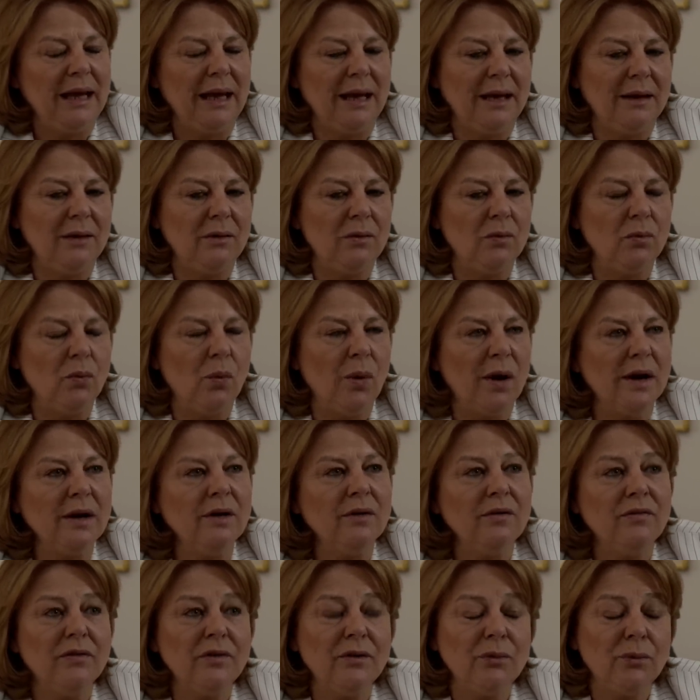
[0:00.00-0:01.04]
And
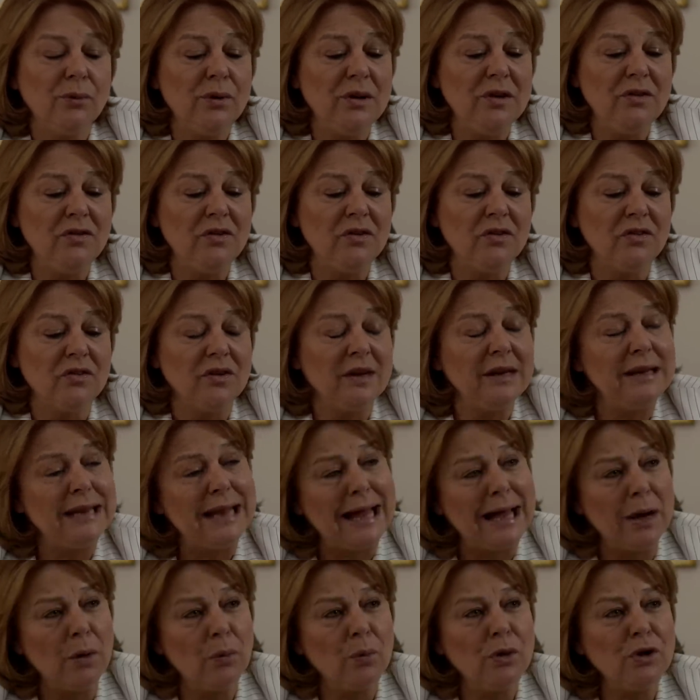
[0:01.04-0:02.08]
one of the reasons, and
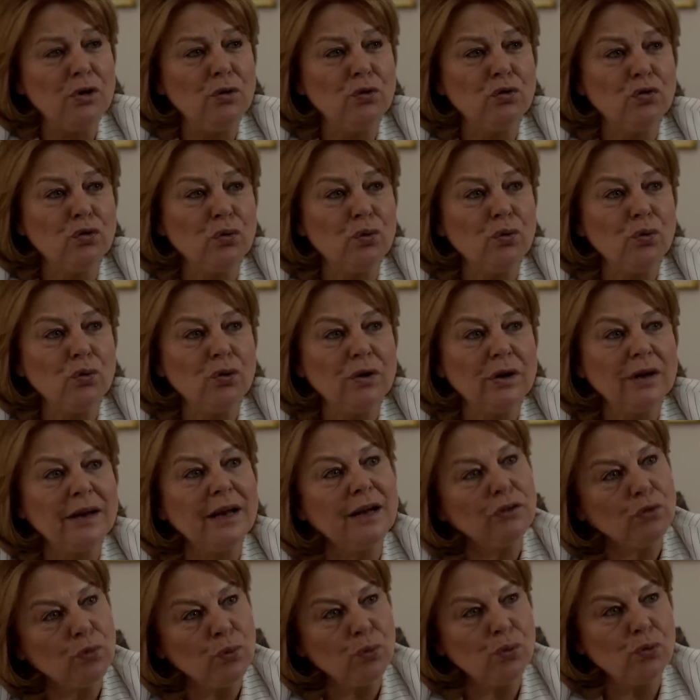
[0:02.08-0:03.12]
now when you talk, and
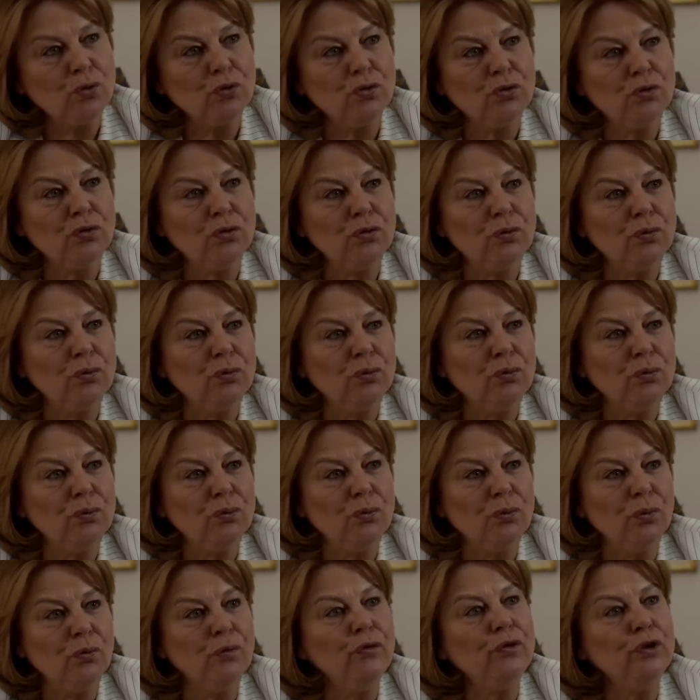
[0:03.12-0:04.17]
I talk to
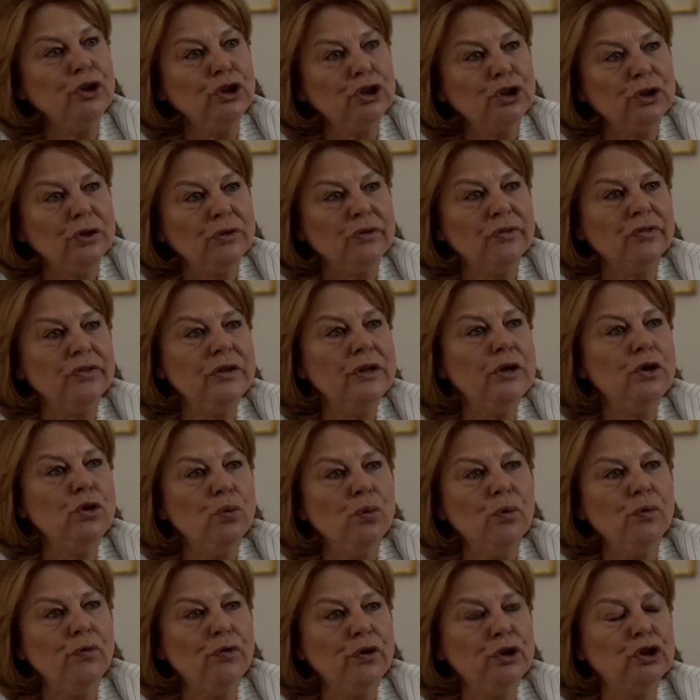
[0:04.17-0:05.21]
officials,
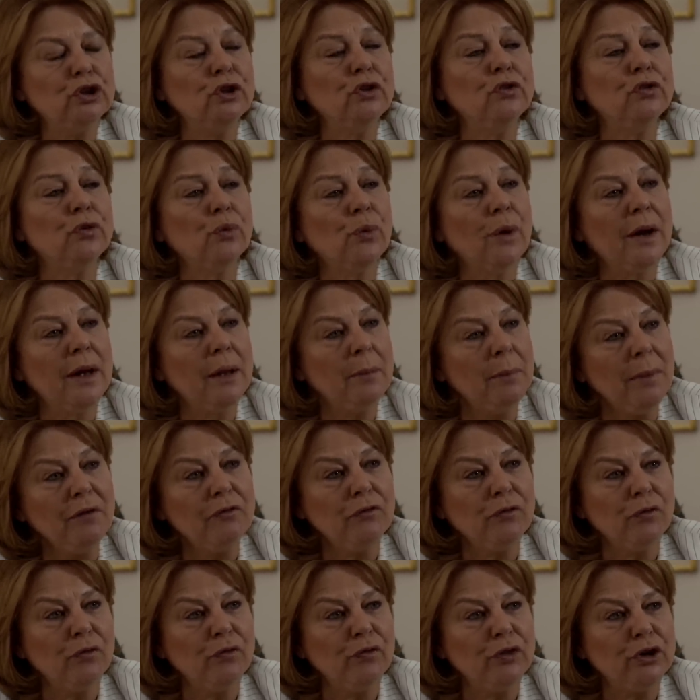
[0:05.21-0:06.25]
EU officials or
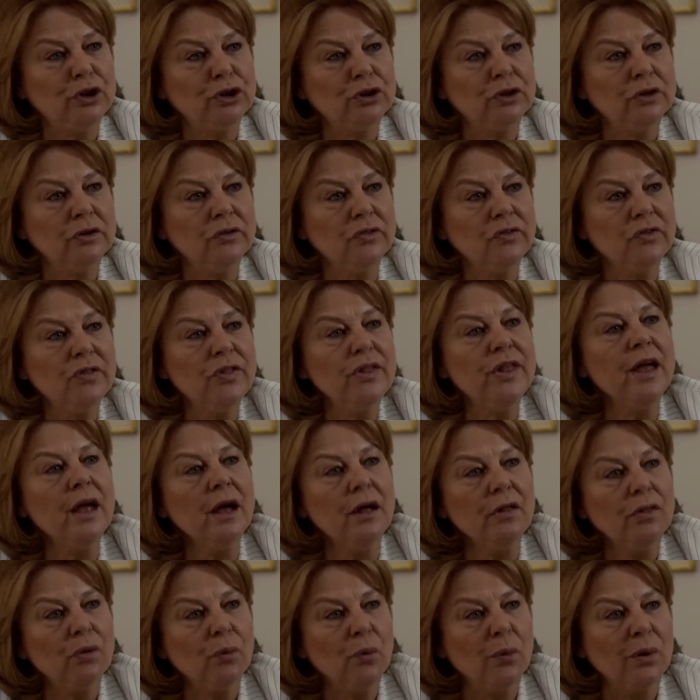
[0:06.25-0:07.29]
IMF officials,
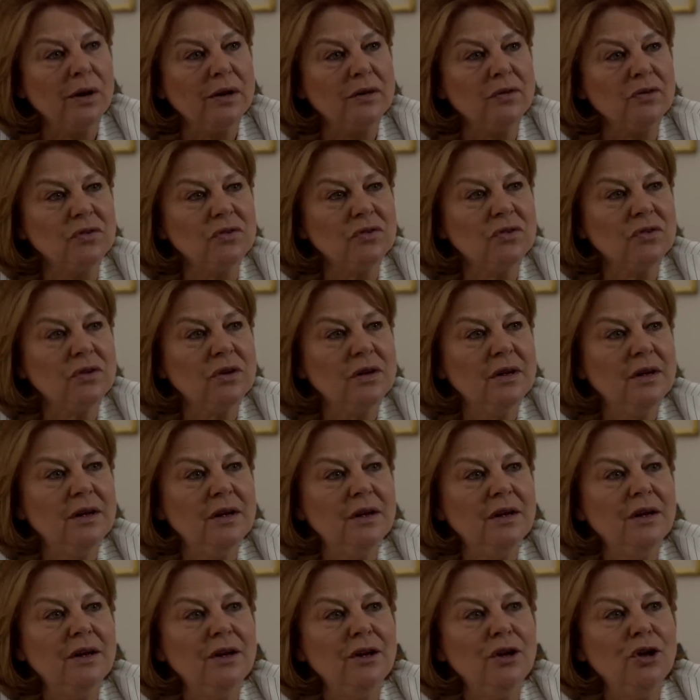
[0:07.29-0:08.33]
they are the ones
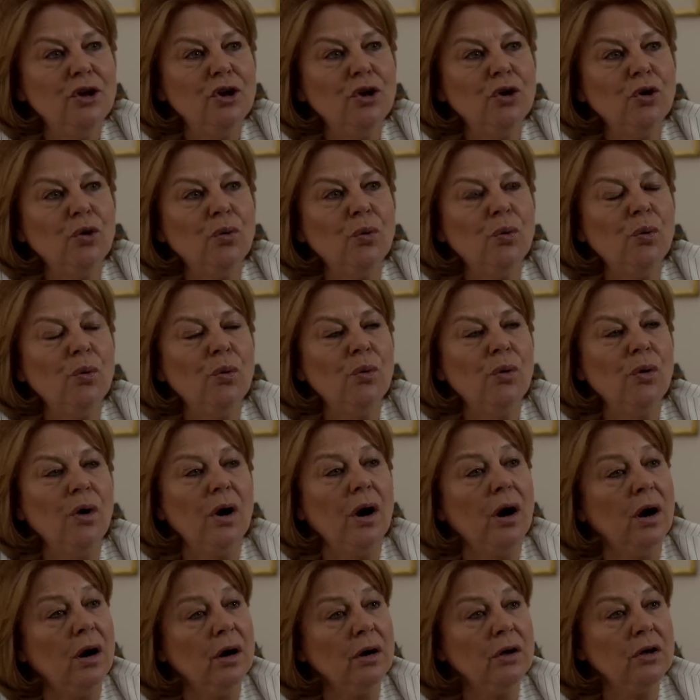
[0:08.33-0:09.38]
who
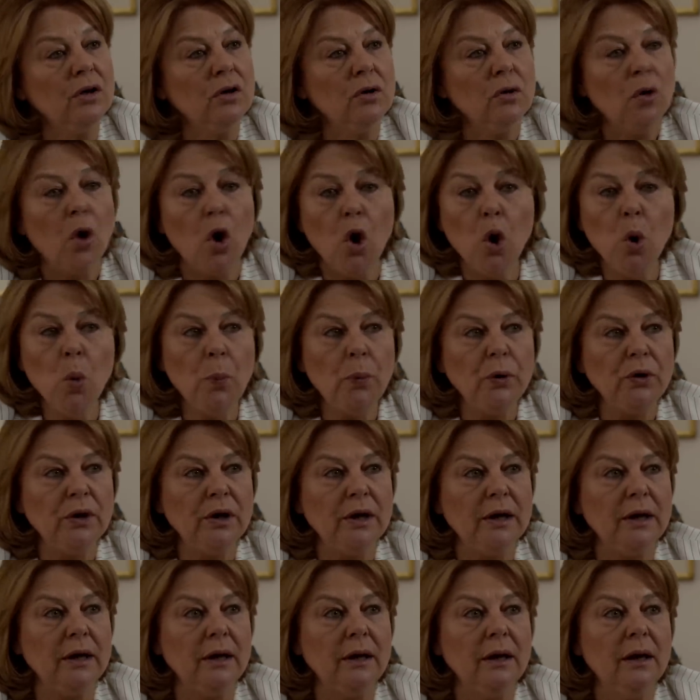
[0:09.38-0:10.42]
argue
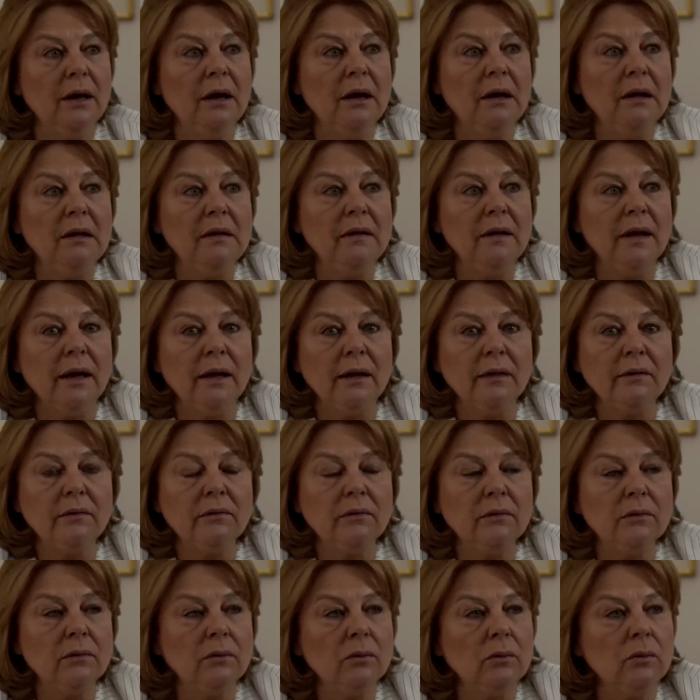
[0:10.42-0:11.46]
openly
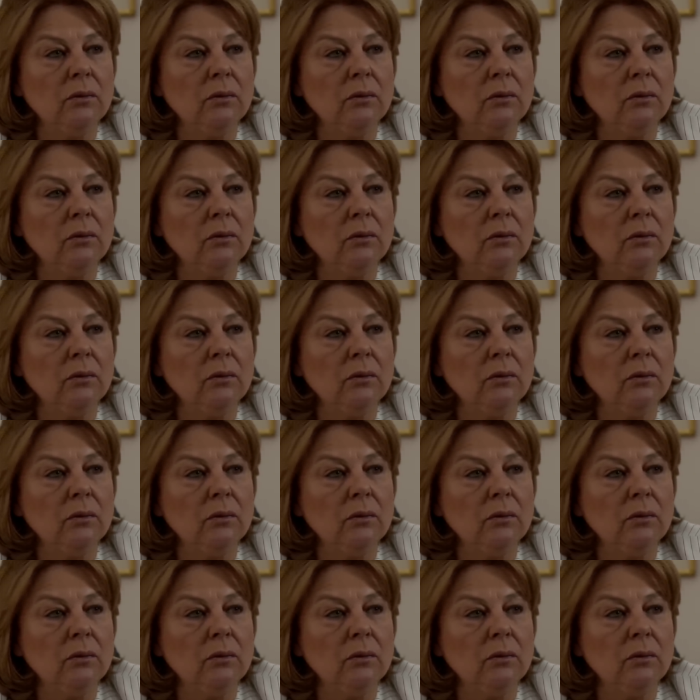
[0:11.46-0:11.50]
that